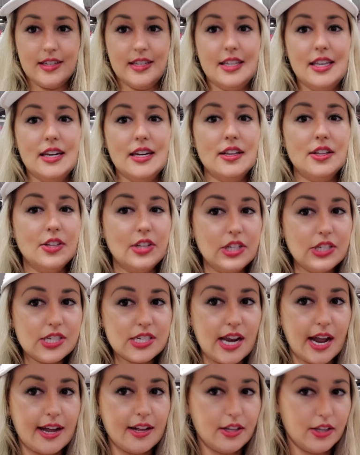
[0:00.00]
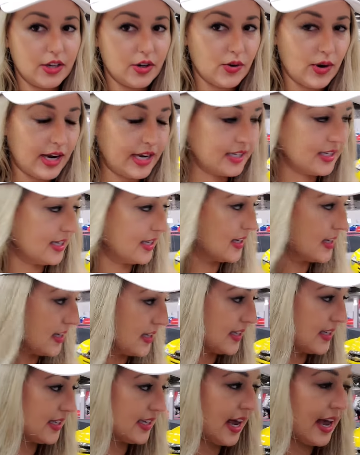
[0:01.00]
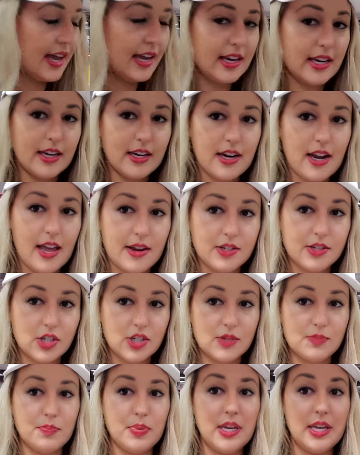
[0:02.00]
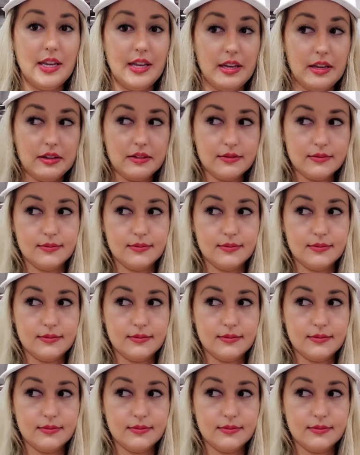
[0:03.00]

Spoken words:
getting a little style and grace into society and not just being